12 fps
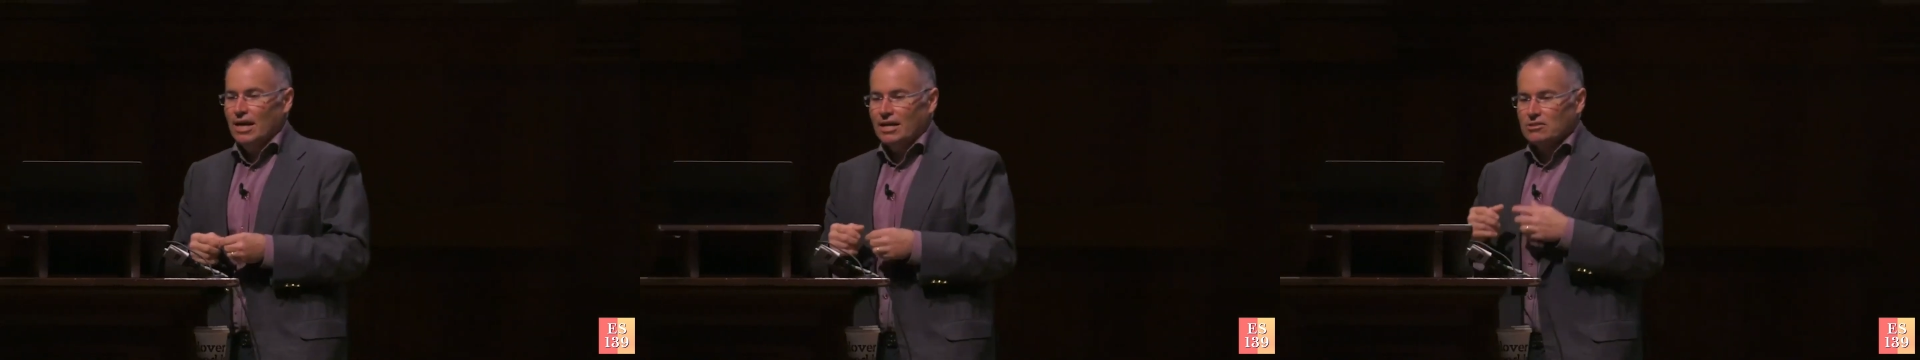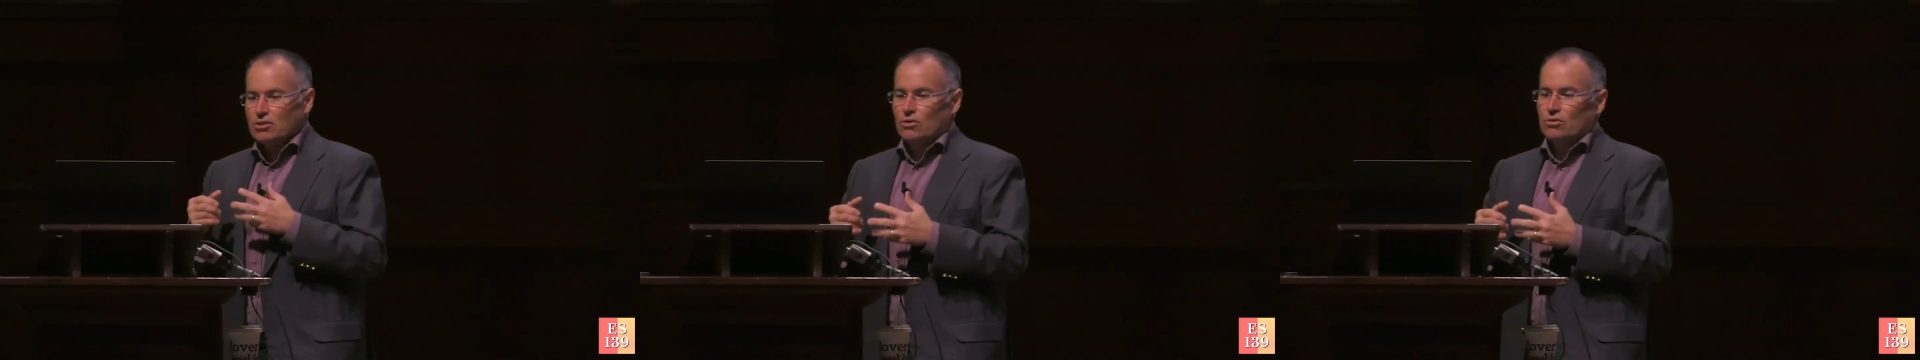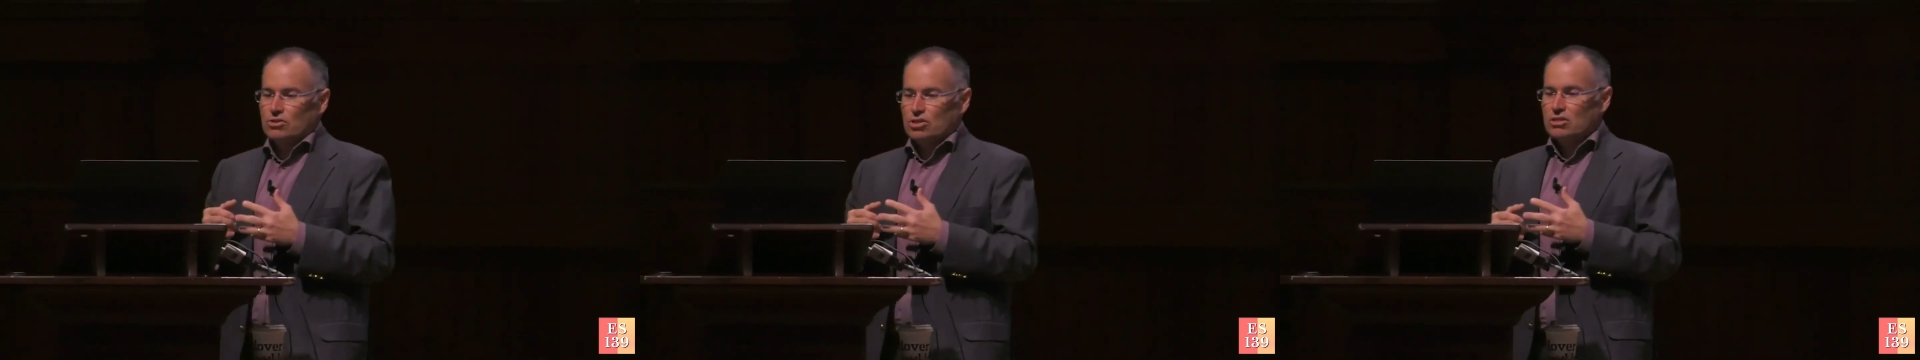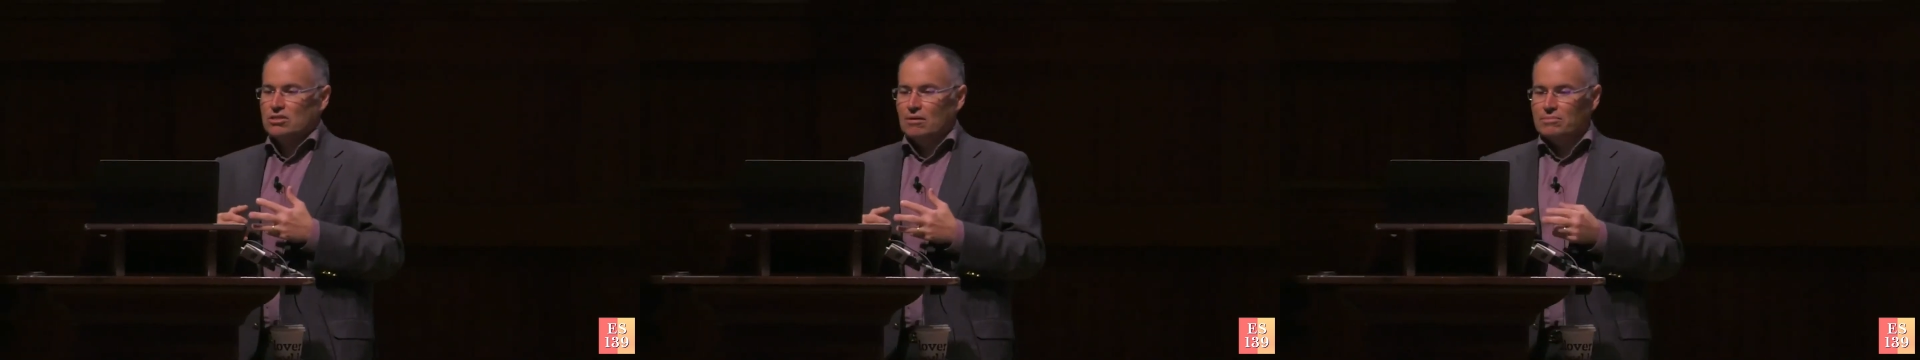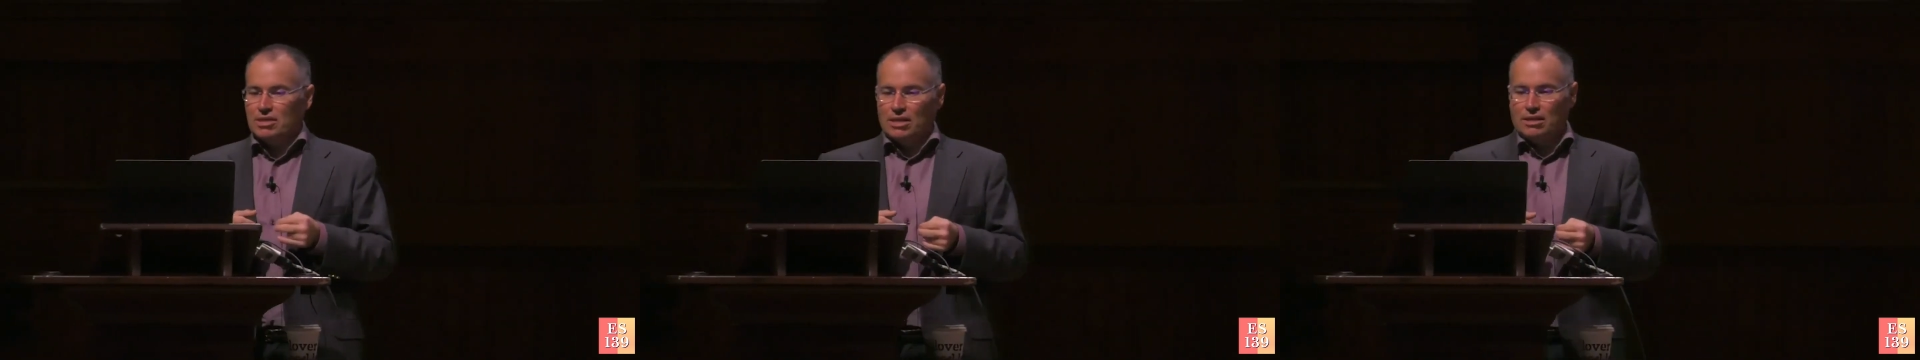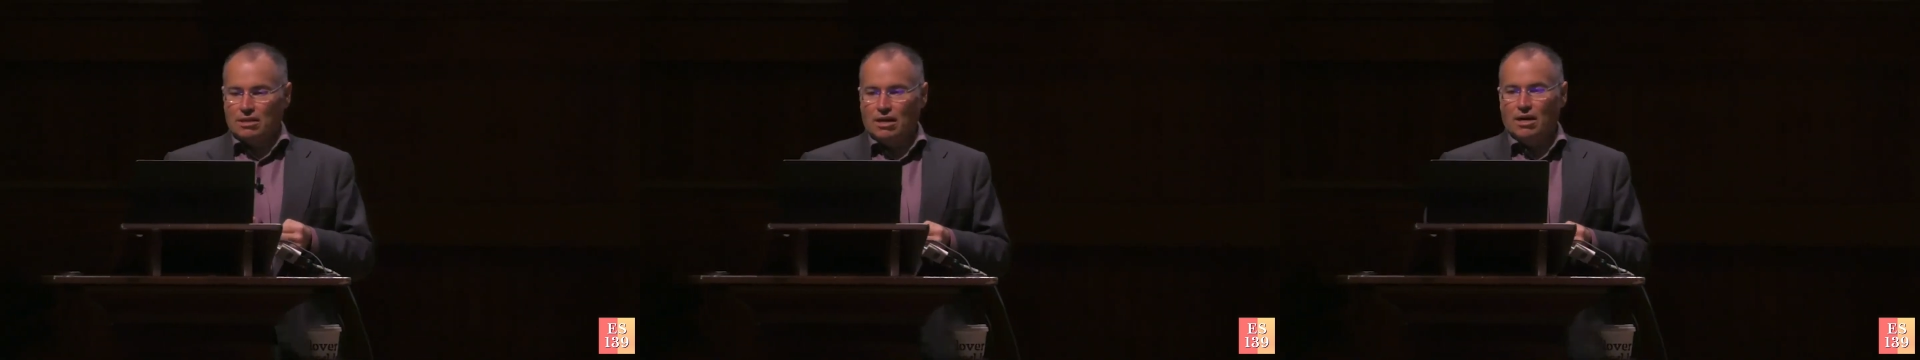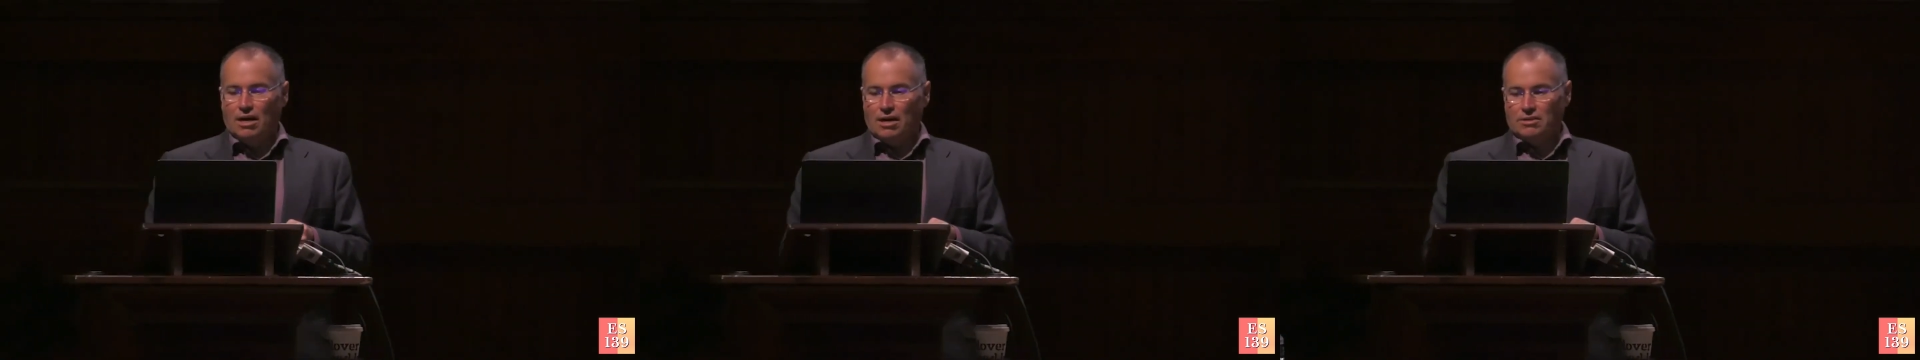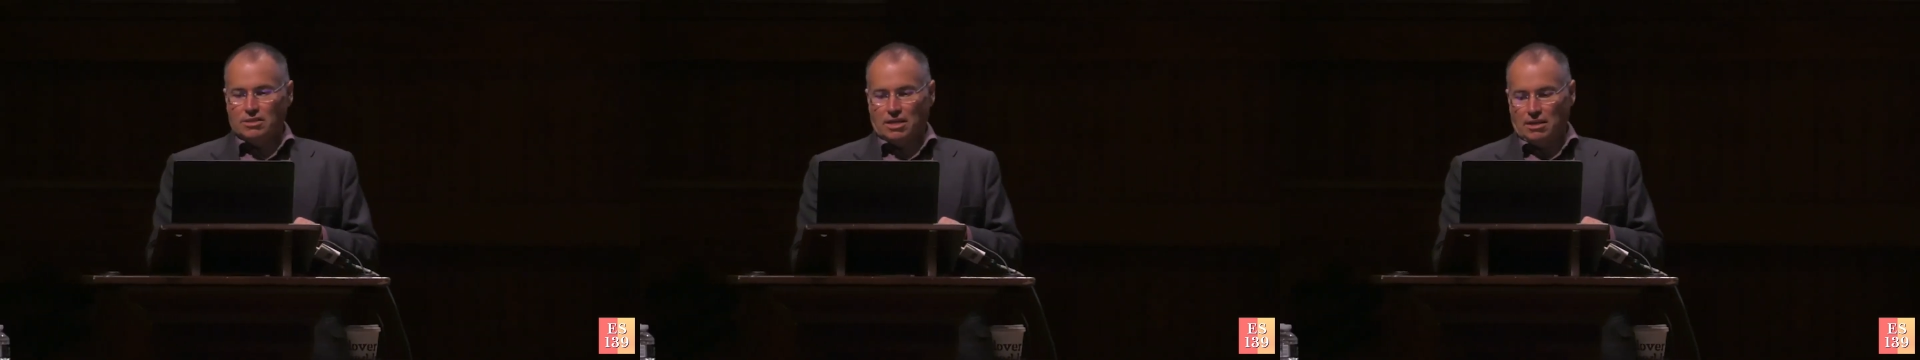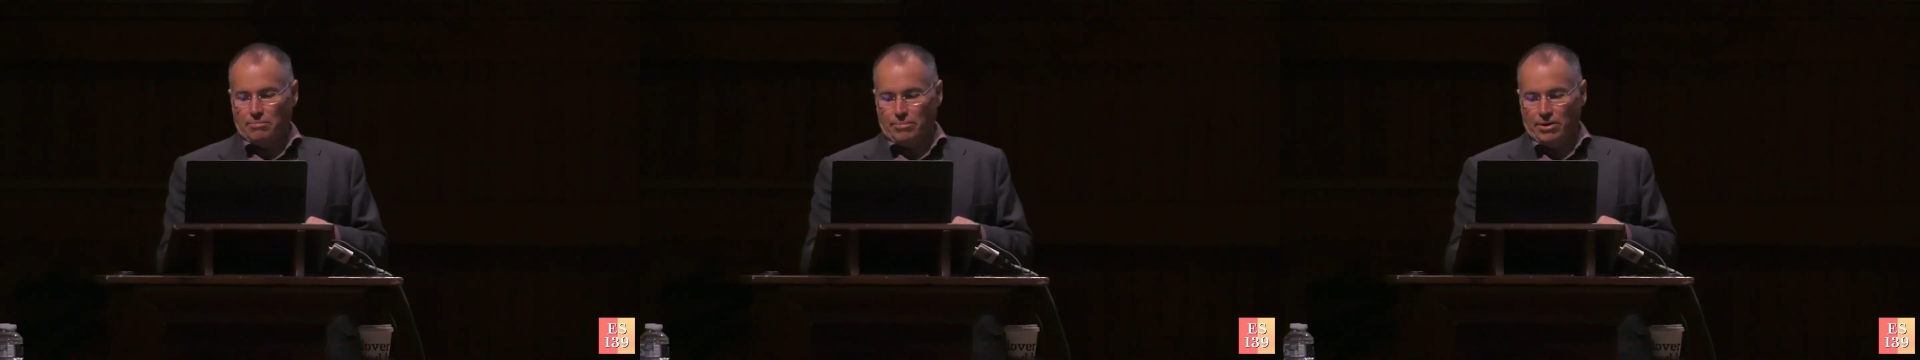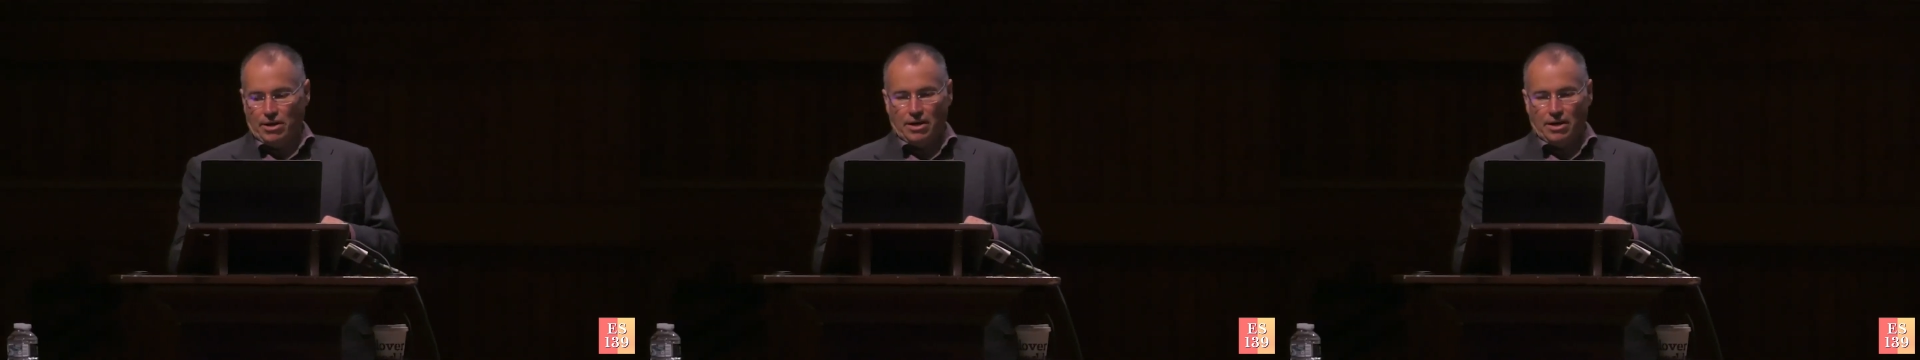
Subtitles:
And so just something to keep